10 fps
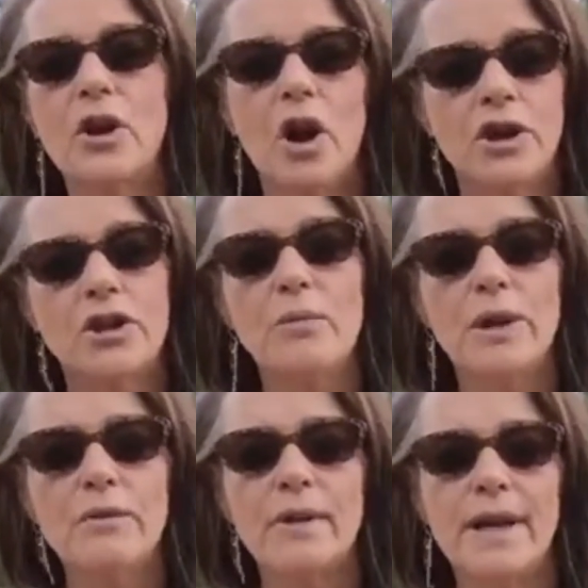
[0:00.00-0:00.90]
or do you want
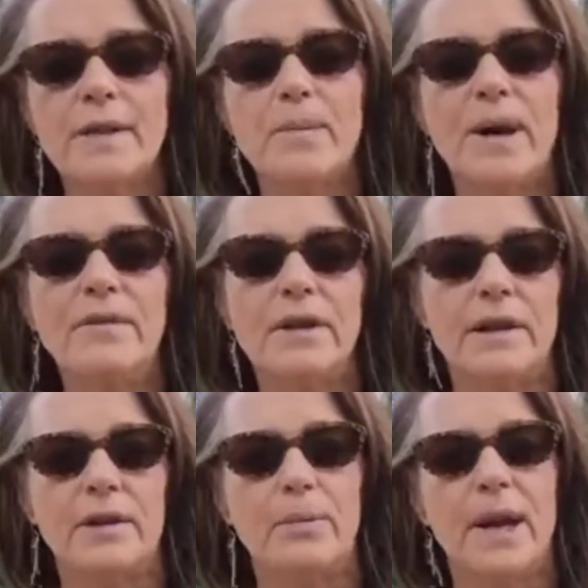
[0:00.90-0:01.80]
to rise above it a
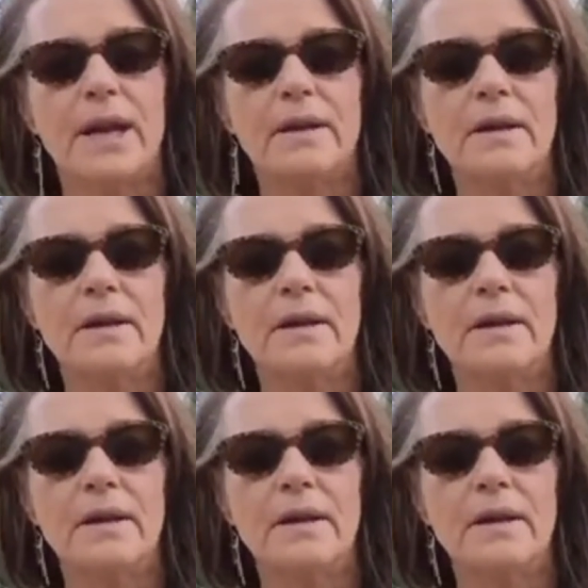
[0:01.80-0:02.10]
little bit